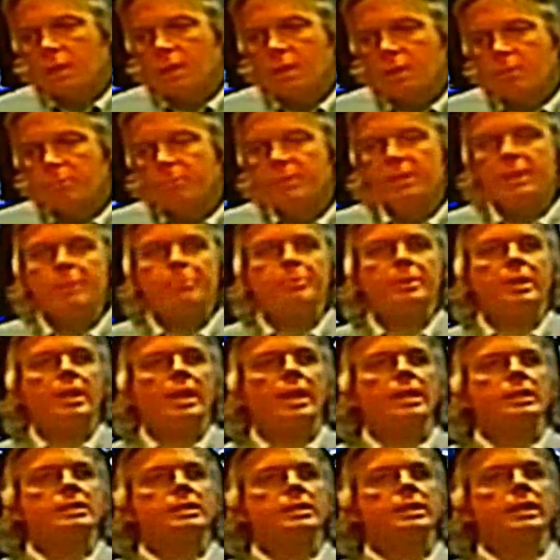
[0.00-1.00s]

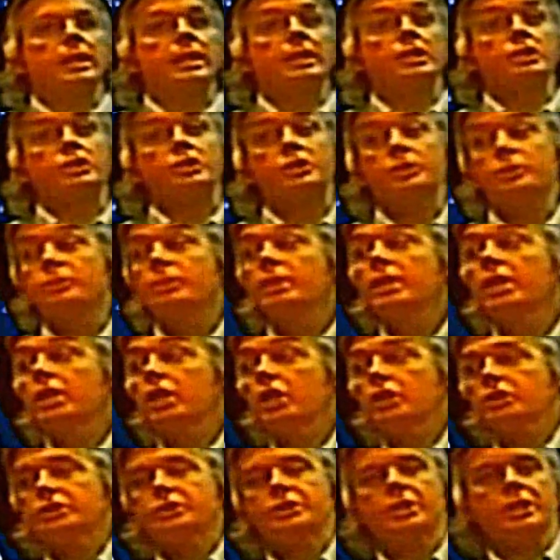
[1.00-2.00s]
manipulated into
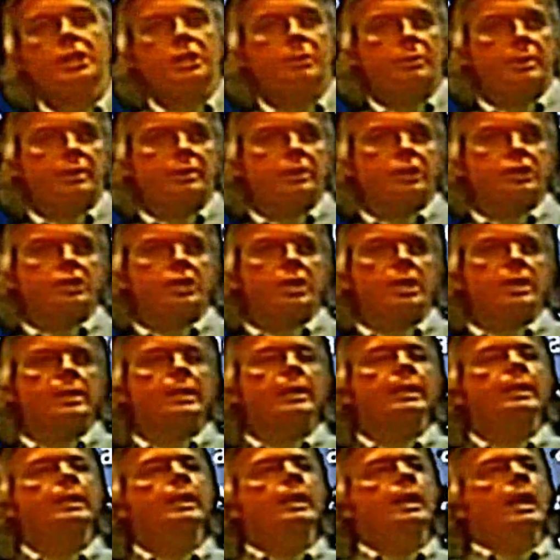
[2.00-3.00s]
continuing the
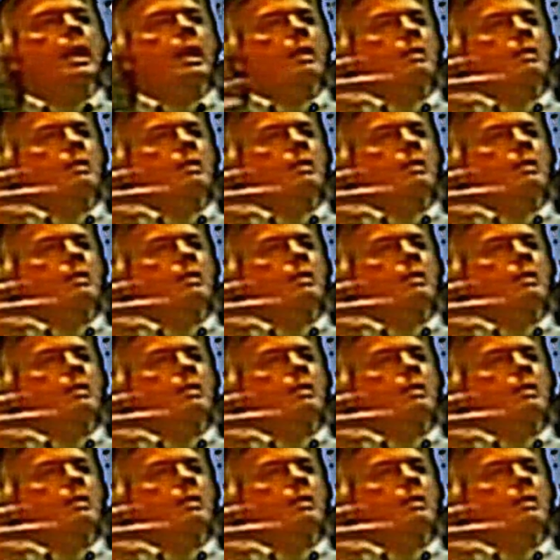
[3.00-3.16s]
journey. I